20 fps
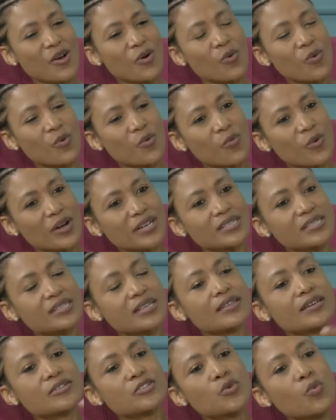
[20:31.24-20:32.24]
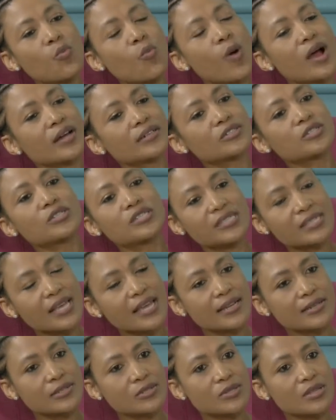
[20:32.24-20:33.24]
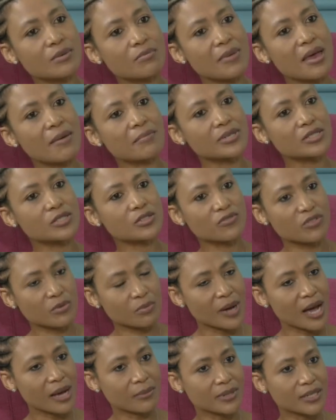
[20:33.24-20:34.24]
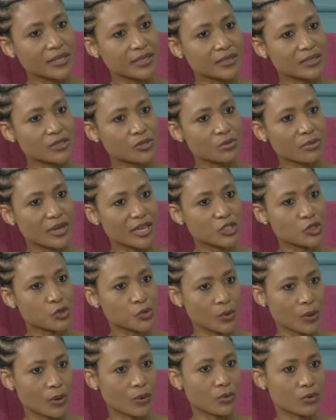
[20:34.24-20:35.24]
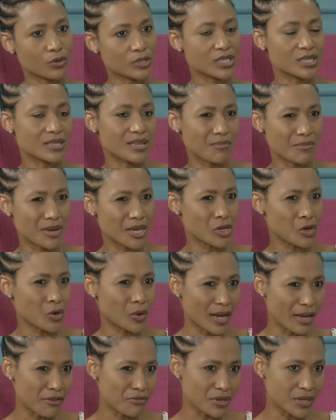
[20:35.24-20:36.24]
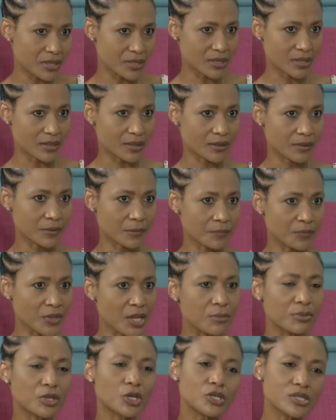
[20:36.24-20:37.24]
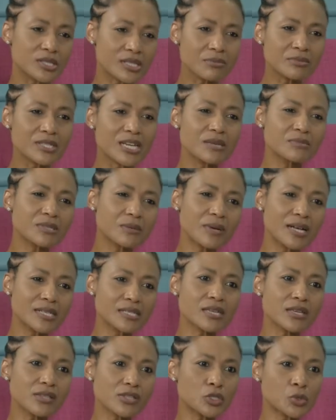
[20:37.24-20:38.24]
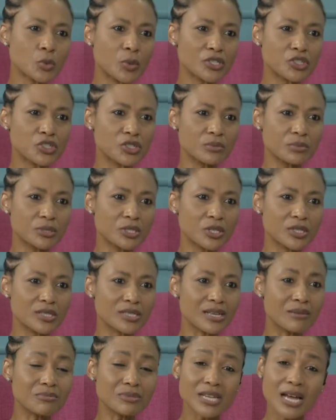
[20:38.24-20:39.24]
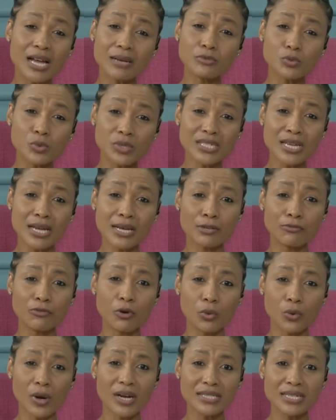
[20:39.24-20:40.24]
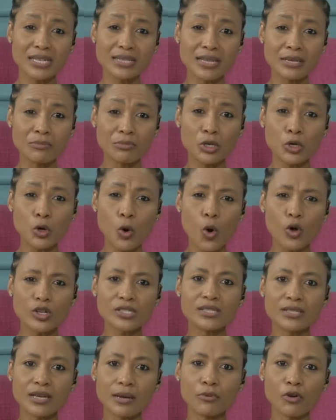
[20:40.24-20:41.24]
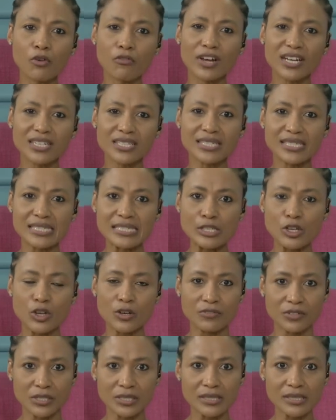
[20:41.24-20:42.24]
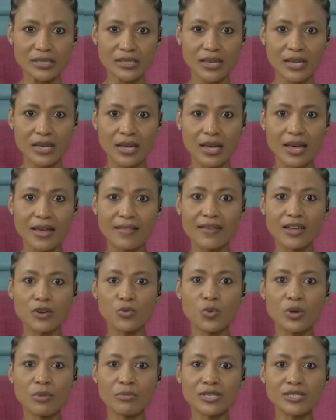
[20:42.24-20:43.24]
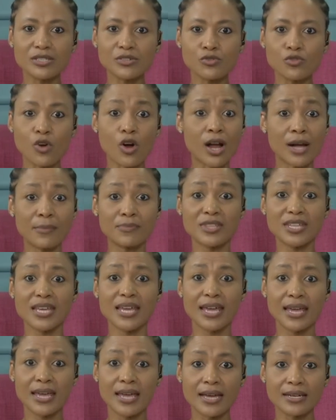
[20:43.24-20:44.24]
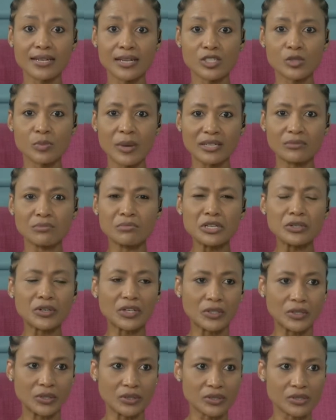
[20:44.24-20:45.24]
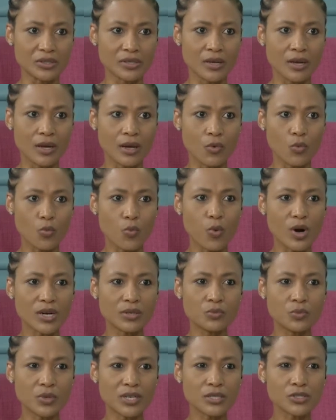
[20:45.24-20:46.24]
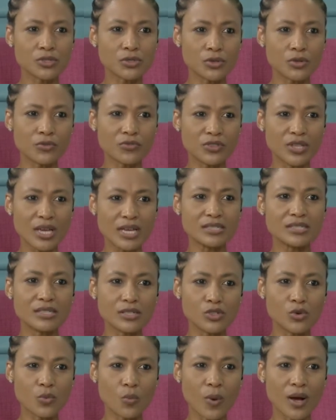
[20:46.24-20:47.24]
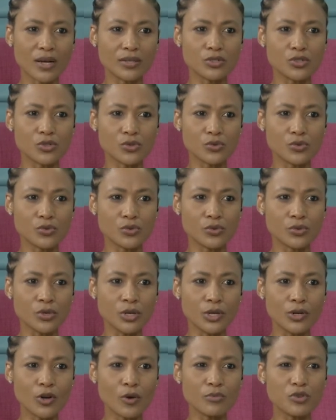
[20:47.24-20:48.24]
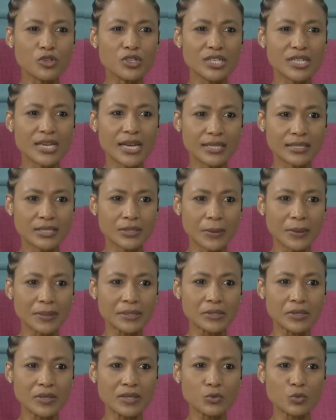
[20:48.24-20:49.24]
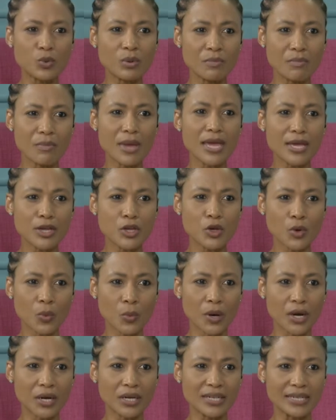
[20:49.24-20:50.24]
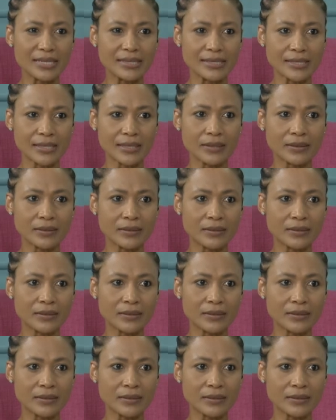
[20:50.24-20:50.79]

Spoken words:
What is it that you want to say to the members of the public to make sure, Uguti, they make your life easy? Because sometimes I'm asking this question because sometimes we take it for granted that because they're providing a service, then we must rock up there and expect miracles. What are sort of things that you want to communicate to us so that we make your work easier?